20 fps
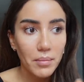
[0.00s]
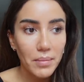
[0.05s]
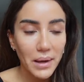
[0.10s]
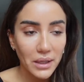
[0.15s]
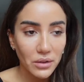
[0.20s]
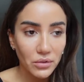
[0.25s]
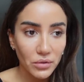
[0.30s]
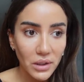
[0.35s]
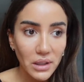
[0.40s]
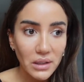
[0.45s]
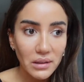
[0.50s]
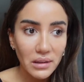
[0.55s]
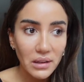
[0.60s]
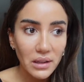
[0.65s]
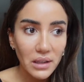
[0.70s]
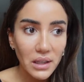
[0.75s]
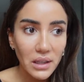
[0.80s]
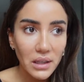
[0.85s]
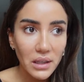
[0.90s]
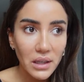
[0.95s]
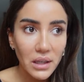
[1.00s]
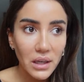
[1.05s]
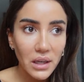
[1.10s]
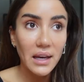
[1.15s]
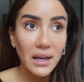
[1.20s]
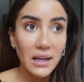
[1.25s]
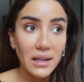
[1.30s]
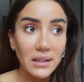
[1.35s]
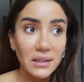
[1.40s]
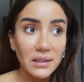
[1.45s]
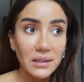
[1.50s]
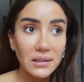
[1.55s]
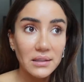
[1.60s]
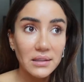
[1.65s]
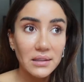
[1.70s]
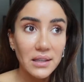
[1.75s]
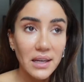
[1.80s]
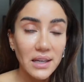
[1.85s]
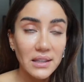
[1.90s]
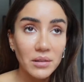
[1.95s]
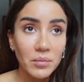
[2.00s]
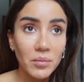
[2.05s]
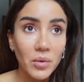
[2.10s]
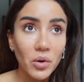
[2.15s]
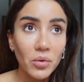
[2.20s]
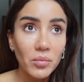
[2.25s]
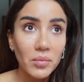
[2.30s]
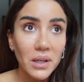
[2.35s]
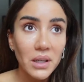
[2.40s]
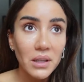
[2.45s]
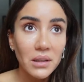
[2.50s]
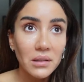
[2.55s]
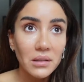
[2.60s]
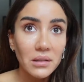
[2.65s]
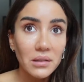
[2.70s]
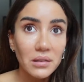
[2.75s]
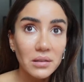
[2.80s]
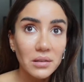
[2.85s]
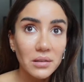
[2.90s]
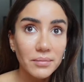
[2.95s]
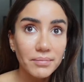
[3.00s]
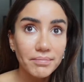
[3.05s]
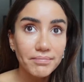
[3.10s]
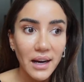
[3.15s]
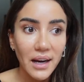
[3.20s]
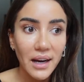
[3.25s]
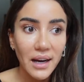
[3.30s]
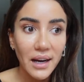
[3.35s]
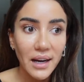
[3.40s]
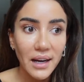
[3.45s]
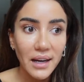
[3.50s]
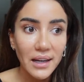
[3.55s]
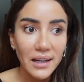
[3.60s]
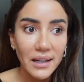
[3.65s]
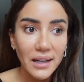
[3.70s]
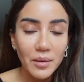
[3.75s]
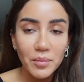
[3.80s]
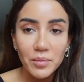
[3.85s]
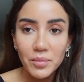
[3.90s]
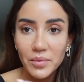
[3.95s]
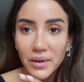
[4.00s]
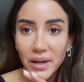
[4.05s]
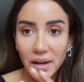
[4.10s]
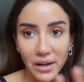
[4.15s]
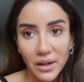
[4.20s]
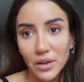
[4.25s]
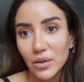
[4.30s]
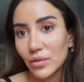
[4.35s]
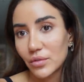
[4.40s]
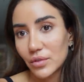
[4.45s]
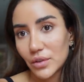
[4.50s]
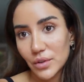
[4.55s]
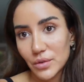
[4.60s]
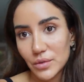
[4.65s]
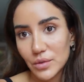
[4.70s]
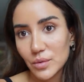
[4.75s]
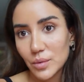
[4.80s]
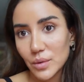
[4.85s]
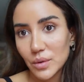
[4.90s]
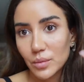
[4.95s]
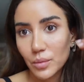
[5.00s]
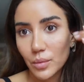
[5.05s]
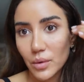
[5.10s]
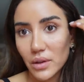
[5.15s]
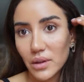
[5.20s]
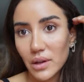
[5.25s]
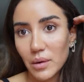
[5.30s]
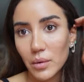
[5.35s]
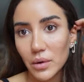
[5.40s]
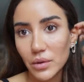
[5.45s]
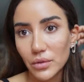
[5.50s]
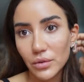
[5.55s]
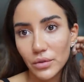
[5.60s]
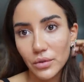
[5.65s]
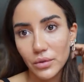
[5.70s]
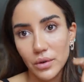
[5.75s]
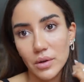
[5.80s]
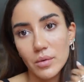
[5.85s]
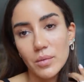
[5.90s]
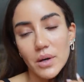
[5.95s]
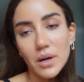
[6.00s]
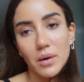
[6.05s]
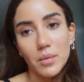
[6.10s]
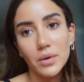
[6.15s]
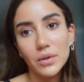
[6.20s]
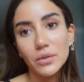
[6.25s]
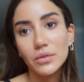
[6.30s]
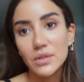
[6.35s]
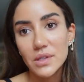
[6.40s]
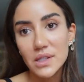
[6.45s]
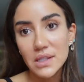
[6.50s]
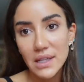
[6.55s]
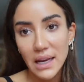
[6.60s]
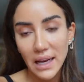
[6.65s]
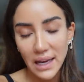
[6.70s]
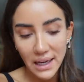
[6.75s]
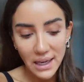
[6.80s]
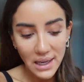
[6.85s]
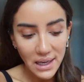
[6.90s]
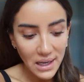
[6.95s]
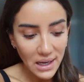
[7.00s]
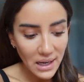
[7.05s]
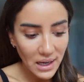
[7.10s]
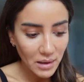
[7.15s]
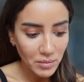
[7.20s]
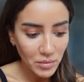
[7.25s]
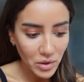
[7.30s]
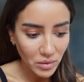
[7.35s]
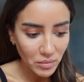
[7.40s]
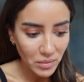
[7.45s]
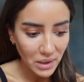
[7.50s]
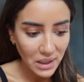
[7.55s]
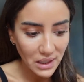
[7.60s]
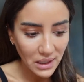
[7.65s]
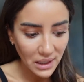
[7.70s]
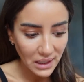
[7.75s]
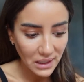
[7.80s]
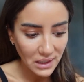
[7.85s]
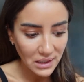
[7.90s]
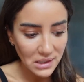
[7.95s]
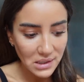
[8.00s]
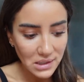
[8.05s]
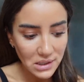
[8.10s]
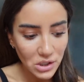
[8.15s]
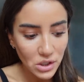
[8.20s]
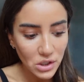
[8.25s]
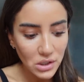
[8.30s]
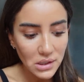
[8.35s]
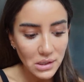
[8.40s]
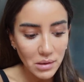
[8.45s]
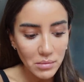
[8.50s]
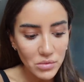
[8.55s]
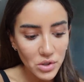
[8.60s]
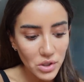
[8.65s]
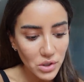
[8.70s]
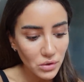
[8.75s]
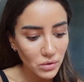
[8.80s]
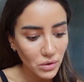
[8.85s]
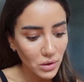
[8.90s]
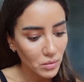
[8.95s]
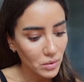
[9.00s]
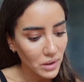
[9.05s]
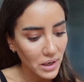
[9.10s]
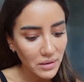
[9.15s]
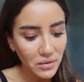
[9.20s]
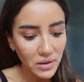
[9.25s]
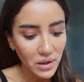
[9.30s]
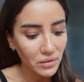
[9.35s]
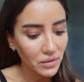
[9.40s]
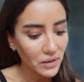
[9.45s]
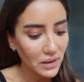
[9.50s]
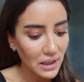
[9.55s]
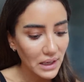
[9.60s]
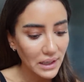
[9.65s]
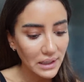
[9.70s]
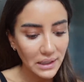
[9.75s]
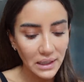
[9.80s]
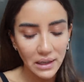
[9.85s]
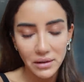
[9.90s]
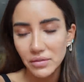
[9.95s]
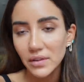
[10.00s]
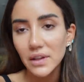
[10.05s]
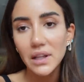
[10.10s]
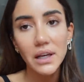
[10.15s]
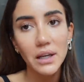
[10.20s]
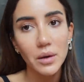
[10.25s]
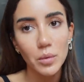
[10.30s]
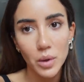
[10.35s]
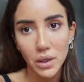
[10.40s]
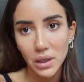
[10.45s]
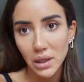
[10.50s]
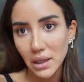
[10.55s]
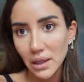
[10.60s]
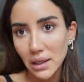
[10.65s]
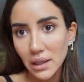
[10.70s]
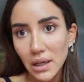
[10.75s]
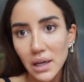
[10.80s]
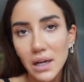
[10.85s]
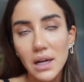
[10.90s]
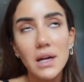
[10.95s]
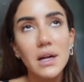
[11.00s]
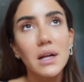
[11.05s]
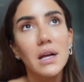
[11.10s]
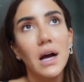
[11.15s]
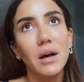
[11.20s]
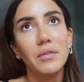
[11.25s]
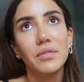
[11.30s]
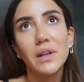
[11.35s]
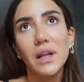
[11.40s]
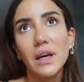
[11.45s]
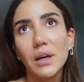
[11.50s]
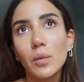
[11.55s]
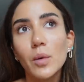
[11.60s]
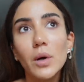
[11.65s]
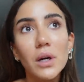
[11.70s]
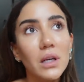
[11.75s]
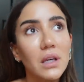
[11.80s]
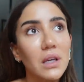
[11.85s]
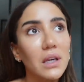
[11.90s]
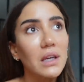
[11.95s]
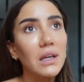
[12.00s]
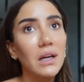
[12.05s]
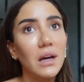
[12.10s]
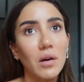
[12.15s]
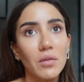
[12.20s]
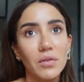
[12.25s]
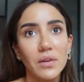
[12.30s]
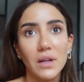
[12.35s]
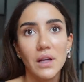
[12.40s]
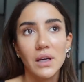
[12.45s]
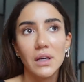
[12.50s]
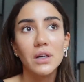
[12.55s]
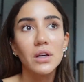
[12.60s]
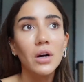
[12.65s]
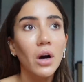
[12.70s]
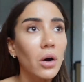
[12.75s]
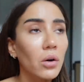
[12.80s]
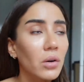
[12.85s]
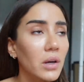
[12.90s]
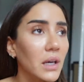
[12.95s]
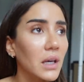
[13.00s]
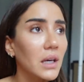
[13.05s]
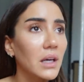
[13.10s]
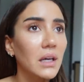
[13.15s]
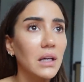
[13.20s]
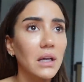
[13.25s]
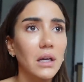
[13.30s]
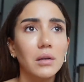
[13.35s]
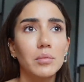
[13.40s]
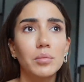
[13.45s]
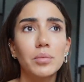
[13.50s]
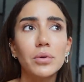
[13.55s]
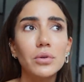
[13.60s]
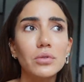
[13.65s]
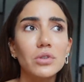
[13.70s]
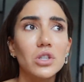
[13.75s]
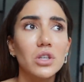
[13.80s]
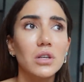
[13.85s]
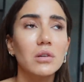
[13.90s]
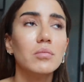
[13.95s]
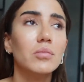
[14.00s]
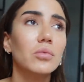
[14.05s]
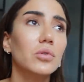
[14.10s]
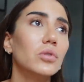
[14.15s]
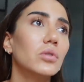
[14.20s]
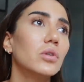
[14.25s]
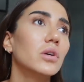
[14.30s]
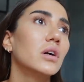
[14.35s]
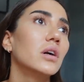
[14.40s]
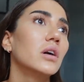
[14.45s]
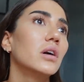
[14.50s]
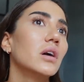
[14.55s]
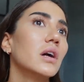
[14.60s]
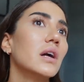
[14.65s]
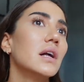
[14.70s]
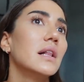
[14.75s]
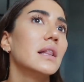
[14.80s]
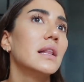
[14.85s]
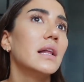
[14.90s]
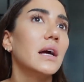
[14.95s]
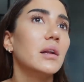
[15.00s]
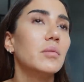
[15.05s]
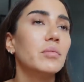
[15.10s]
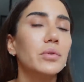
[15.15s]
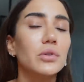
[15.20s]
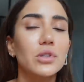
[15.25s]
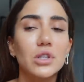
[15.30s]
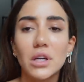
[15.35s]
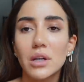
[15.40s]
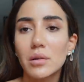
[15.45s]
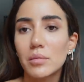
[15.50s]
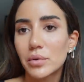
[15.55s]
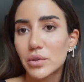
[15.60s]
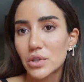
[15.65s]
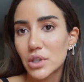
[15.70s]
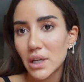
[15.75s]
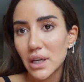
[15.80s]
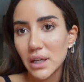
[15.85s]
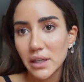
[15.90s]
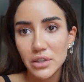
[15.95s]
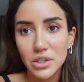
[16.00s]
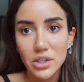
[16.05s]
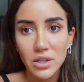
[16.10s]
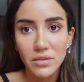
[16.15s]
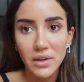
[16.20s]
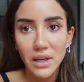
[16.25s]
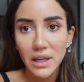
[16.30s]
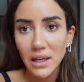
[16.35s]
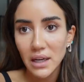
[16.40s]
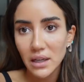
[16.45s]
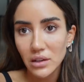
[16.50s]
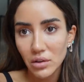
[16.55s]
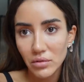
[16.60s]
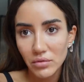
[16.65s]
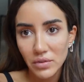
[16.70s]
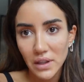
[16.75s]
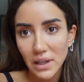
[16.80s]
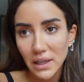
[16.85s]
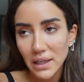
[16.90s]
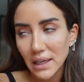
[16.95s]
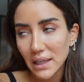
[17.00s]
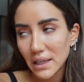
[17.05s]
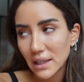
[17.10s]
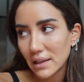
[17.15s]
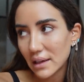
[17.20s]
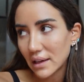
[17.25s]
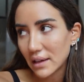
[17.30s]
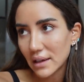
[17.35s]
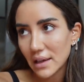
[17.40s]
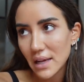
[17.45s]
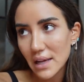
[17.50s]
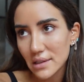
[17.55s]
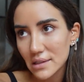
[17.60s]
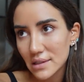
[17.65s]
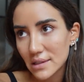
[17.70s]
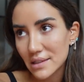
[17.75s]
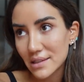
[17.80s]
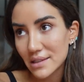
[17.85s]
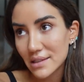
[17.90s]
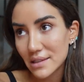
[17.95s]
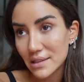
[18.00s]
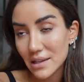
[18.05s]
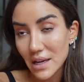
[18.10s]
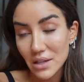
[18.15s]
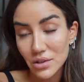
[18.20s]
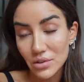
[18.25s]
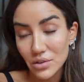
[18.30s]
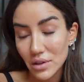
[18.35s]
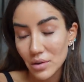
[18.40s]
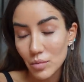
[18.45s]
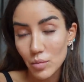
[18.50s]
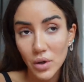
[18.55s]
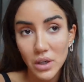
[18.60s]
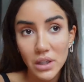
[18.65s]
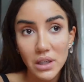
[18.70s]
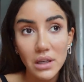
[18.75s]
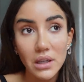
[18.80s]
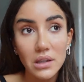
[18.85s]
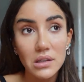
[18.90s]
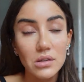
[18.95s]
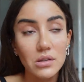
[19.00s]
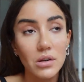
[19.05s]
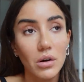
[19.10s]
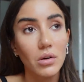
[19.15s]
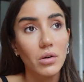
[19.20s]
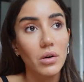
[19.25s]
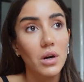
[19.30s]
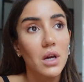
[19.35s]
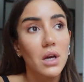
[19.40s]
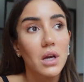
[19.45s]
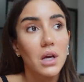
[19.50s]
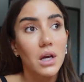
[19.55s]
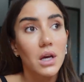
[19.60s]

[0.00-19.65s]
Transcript: back to Italy, and at the moment I am very confused with what I want to do and where I want to stay. I'm not making any decisions, I'm just doing whatever I feel like, and I feel like working. I feel like working, I feel like going and pushing more, and pushing and pushing and achieving, and I don't feel like anything else other than working. So